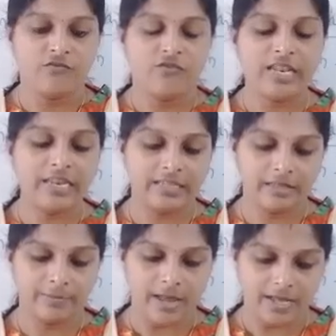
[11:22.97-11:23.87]
Fill in
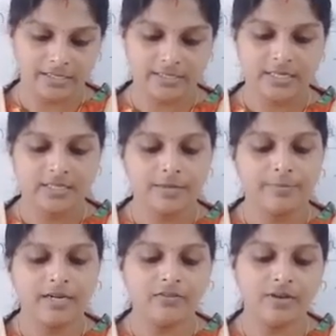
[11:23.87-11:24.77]
the blanks. The
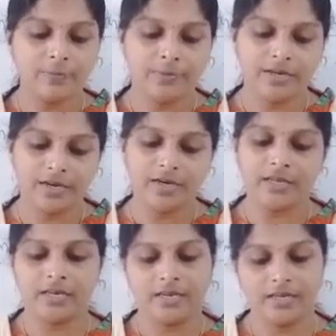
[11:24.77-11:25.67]
medieval period
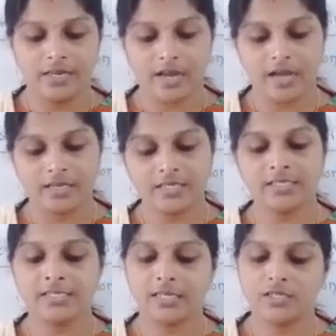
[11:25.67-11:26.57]
in India is
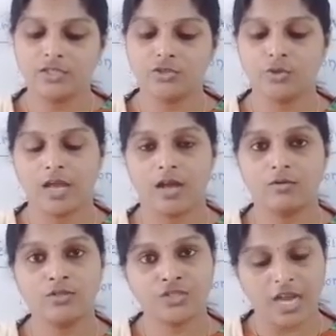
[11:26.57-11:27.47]
said to
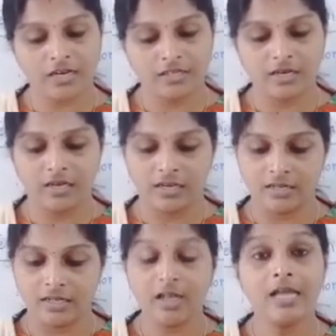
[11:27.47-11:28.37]
have started
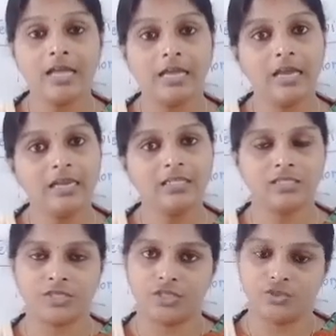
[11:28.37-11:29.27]
in the 8th
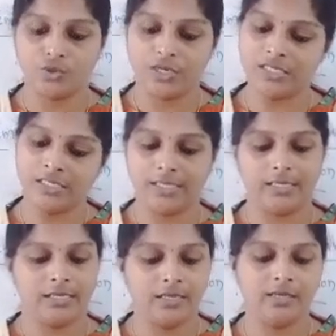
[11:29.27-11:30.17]
century
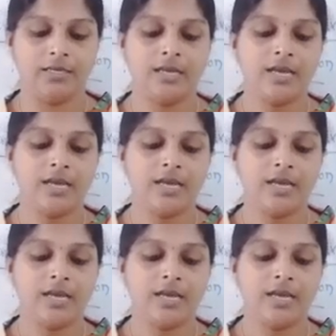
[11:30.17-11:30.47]
CE.